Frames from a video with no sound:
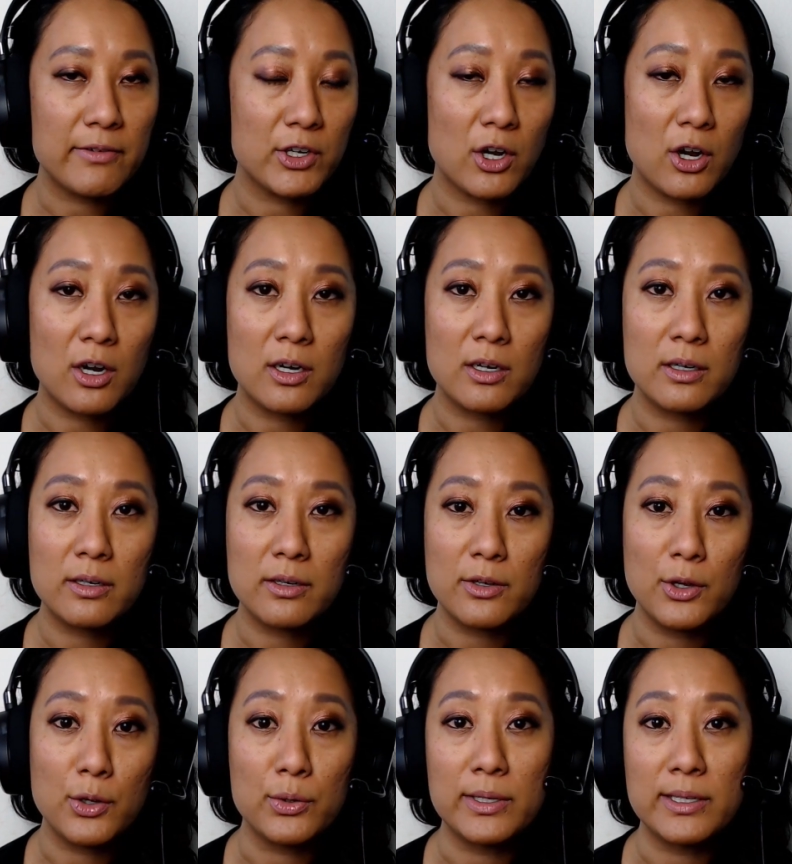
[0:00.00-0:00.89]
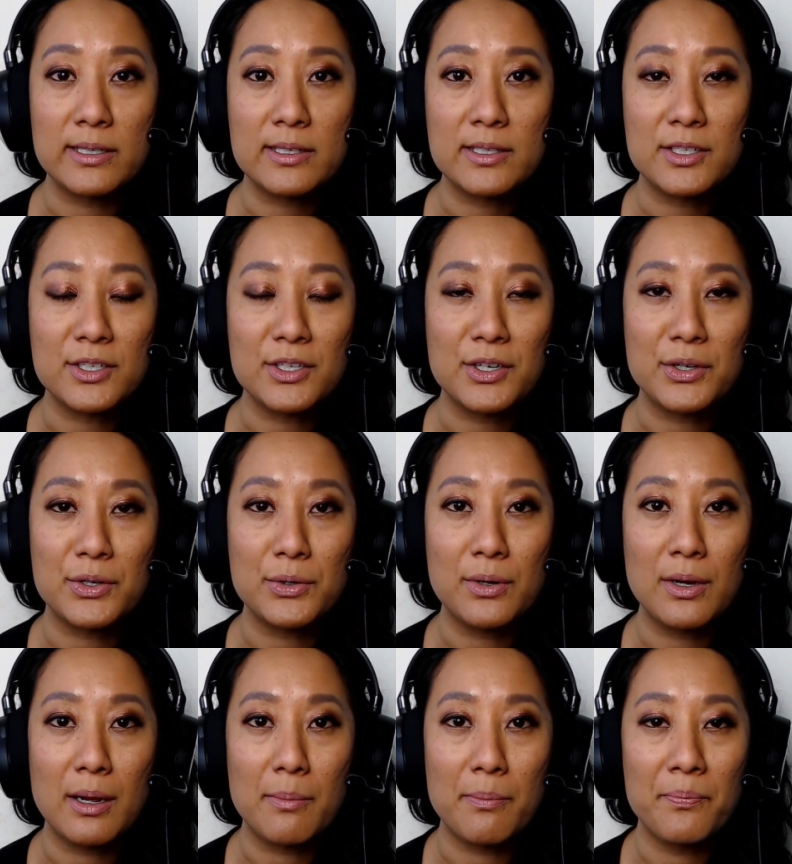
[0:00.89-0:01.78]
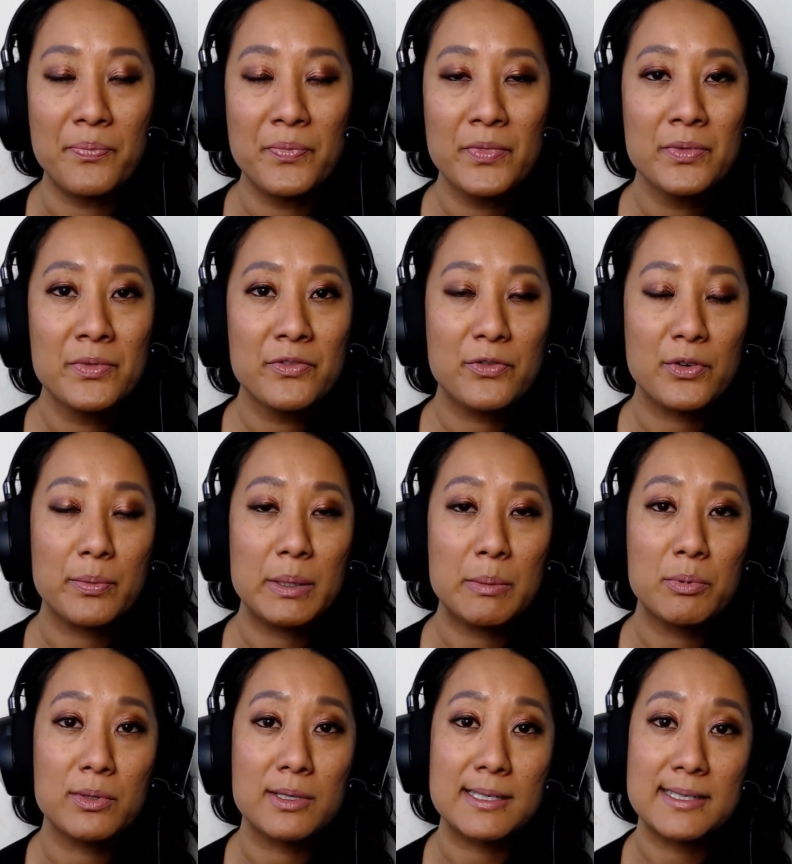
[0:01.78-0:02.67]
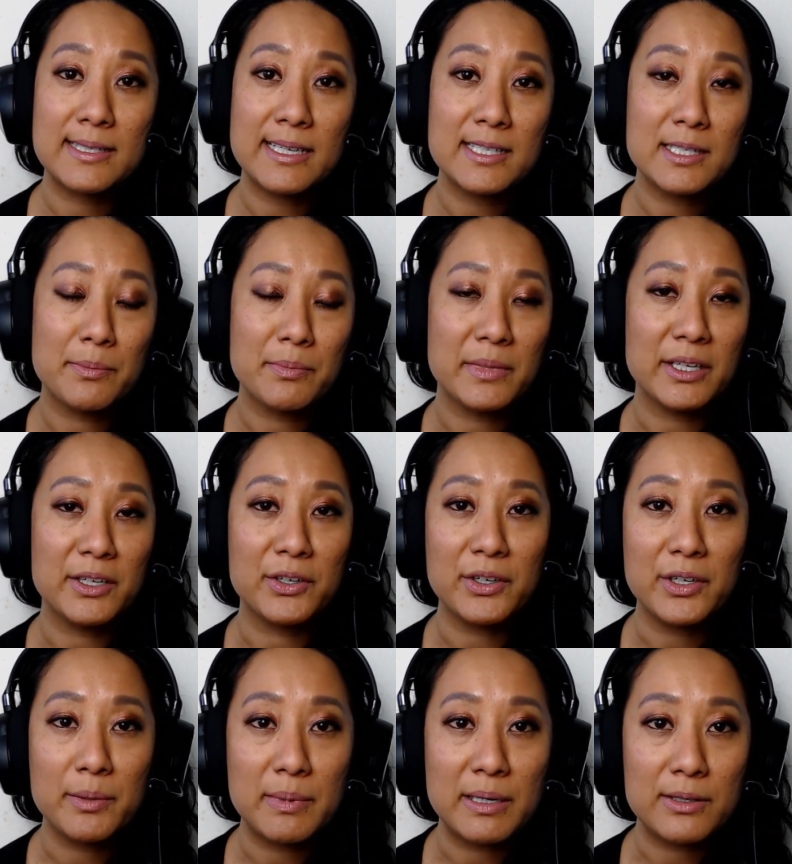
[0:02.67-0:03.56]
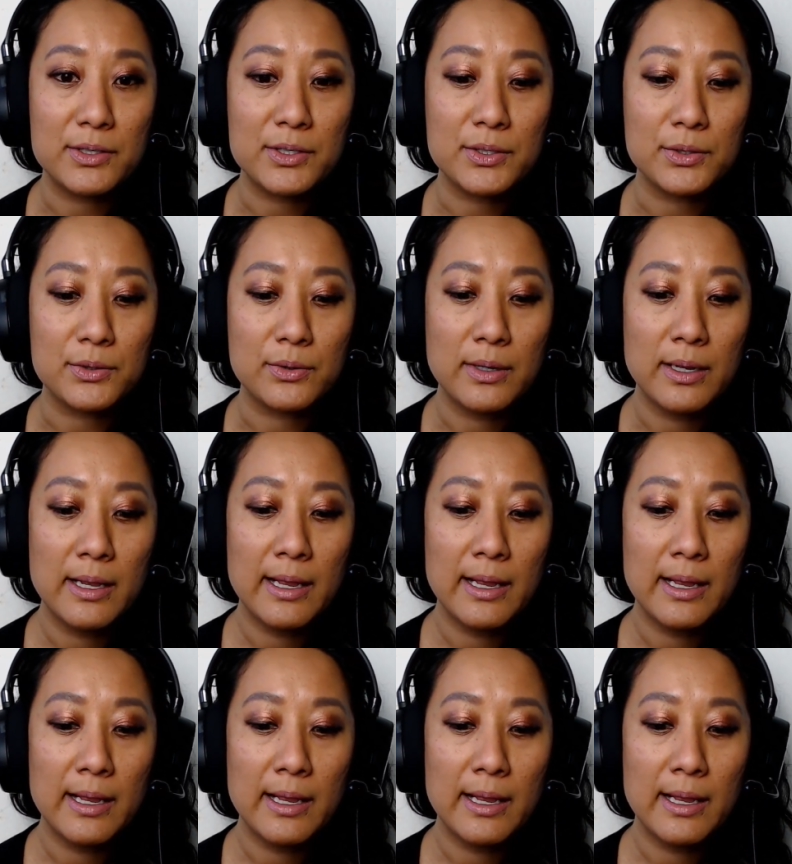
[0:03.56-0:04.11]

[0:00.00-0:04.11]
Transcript: your art noticed, you know, for people to say something good about you.